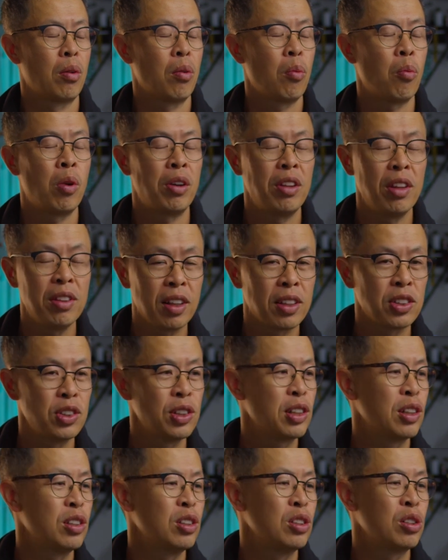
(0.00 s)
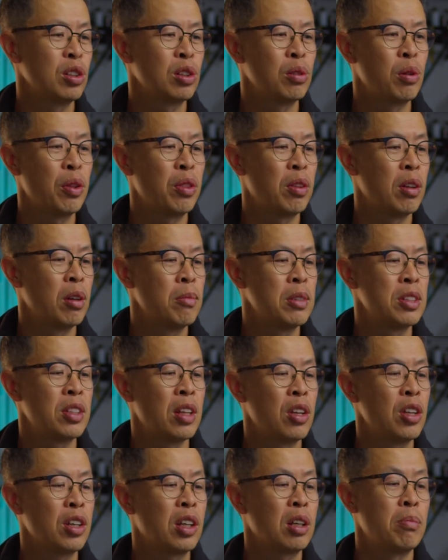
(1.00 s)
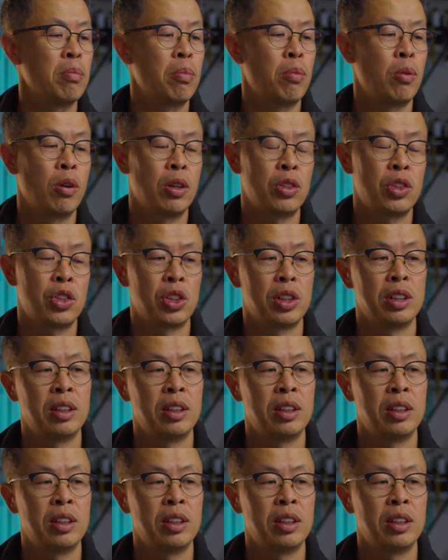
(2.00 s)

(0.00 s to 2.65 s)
one of the things you can do with them is that you can push,